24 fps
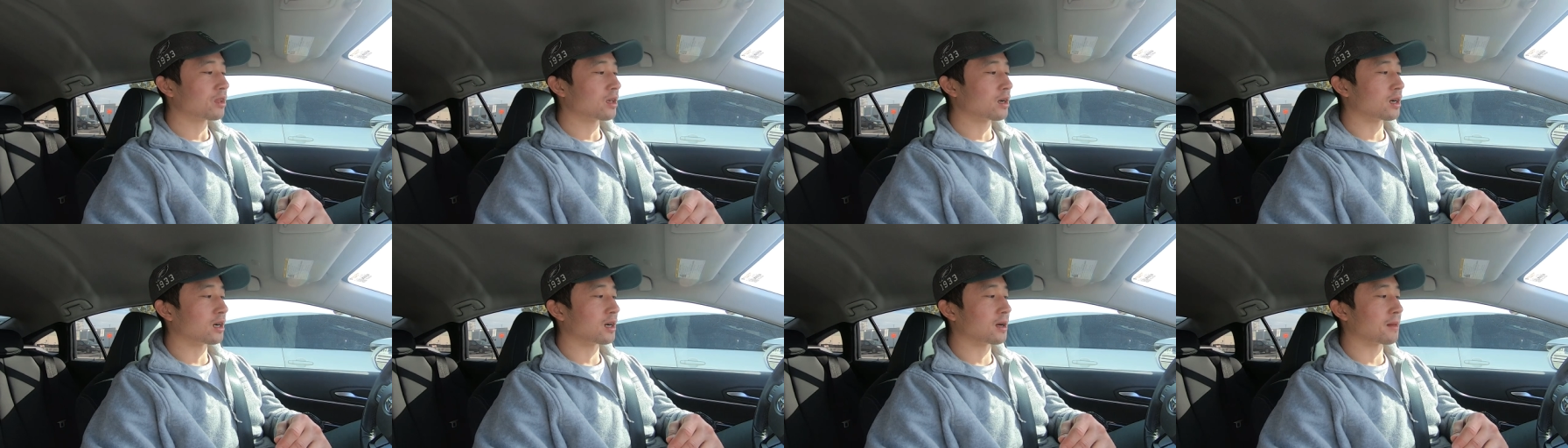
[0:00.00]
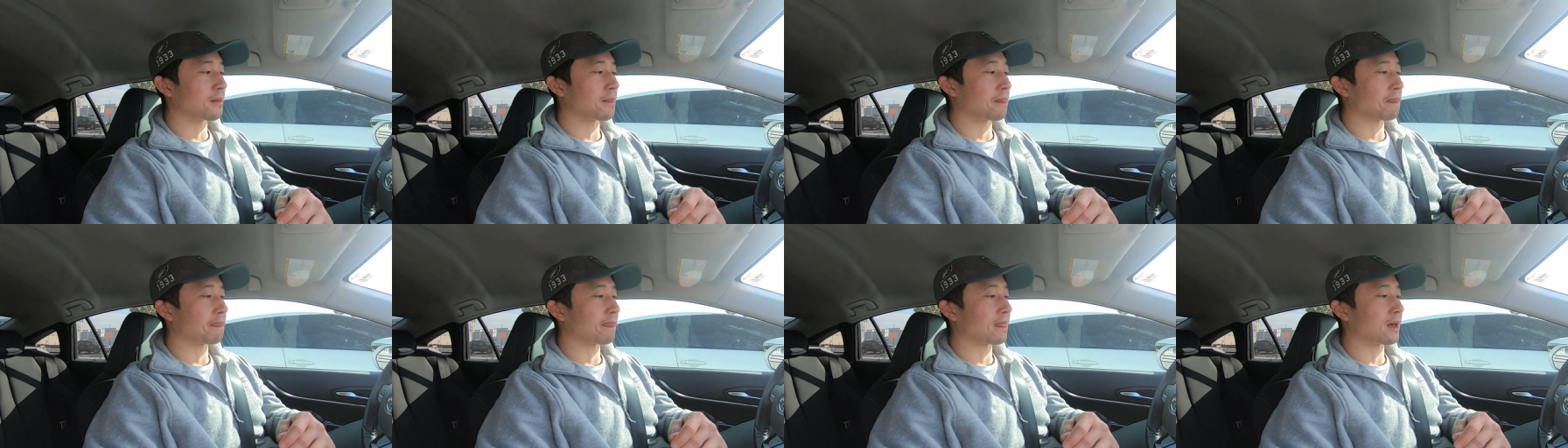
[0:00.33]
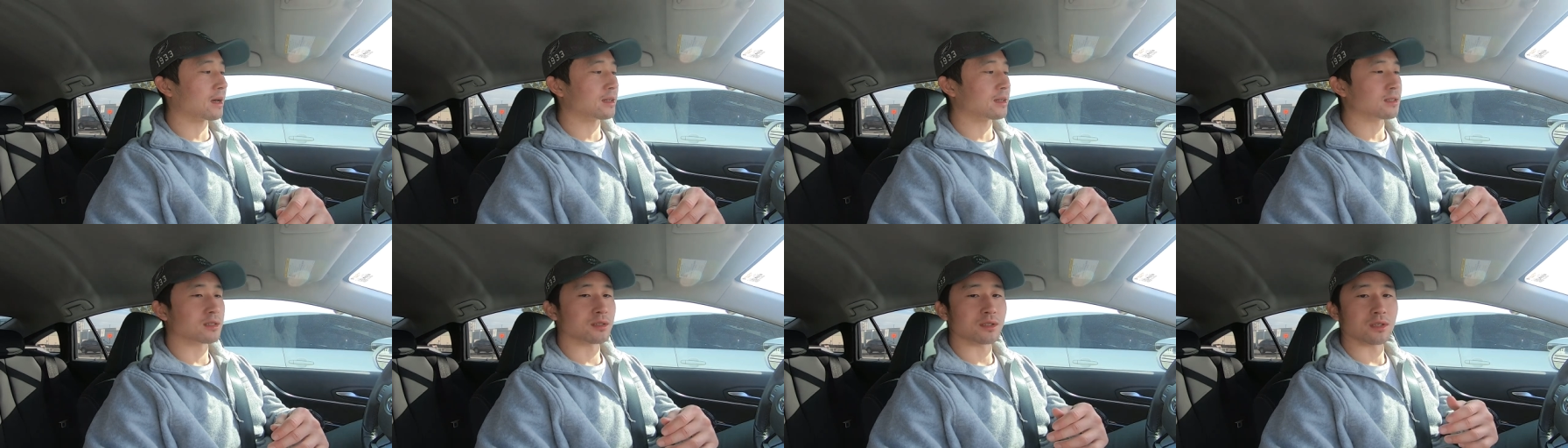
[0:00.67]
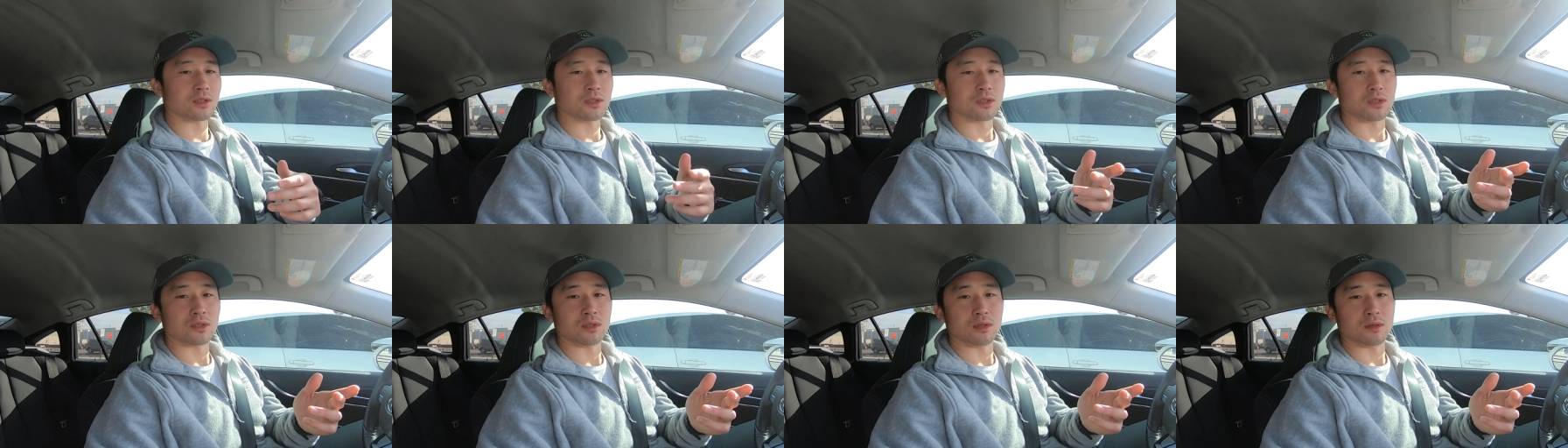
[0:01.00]
I just
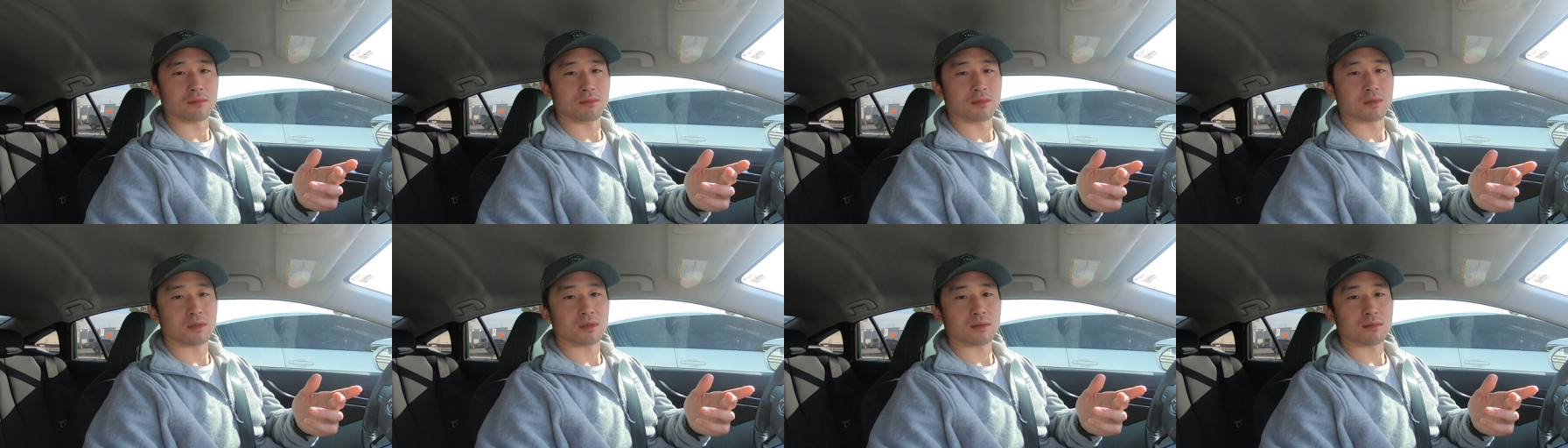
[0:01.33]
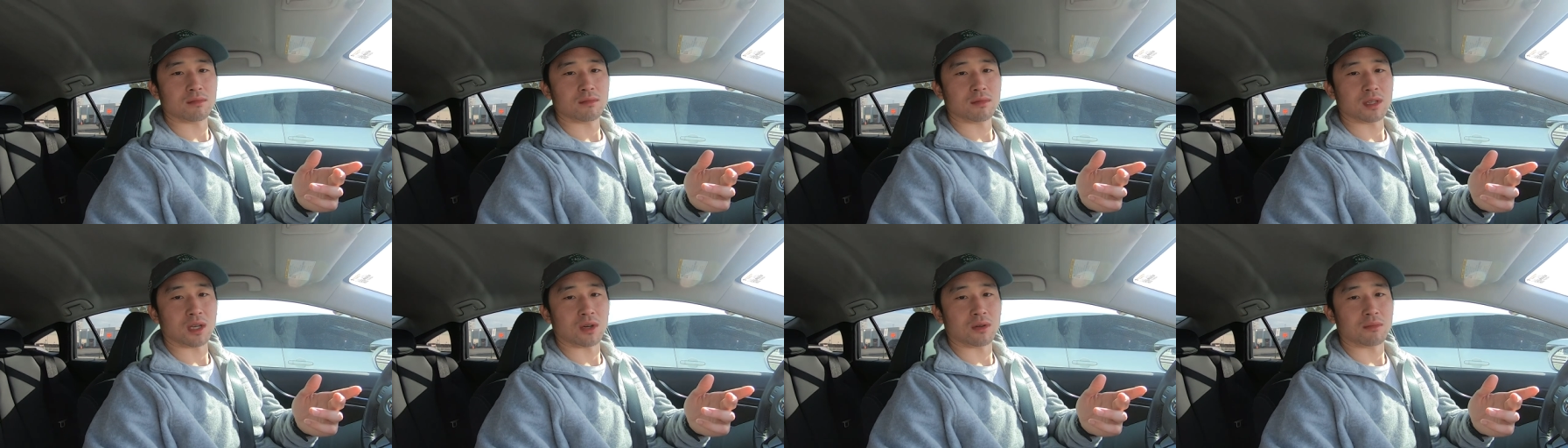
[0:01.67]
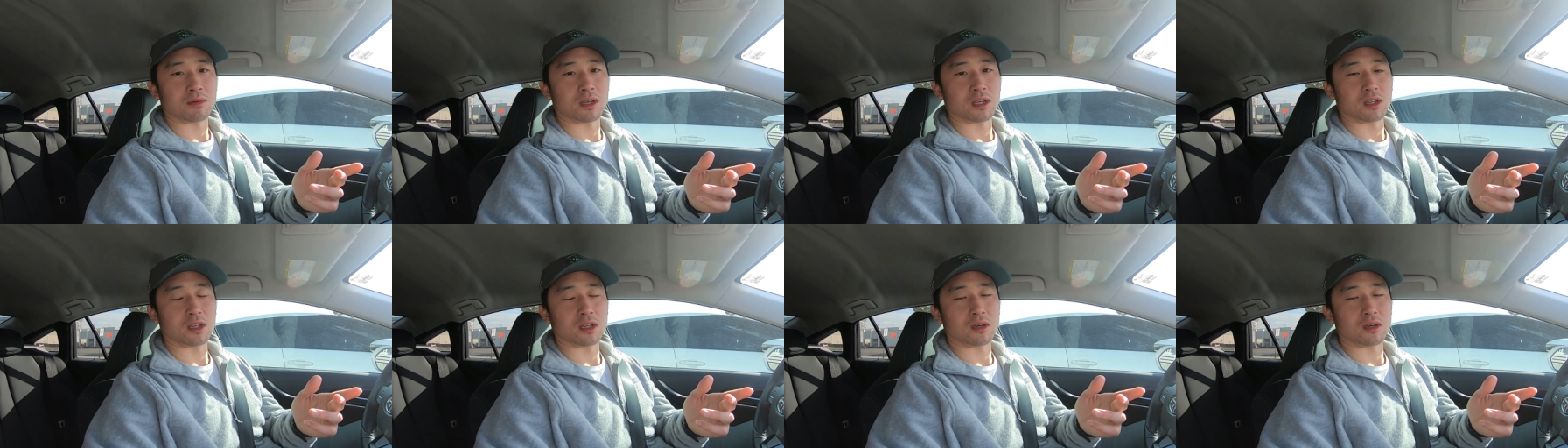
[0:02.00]
assumed they would be a